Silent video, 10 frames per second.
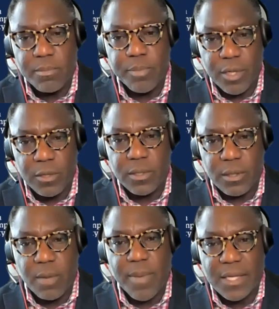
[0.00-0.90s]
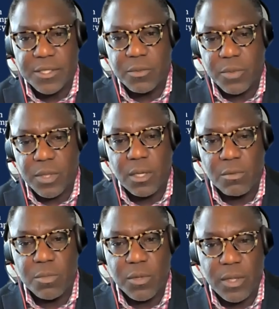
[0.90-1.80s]
build the capacity within
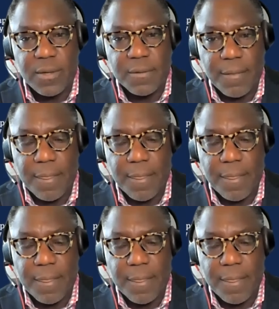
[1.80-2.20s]
community.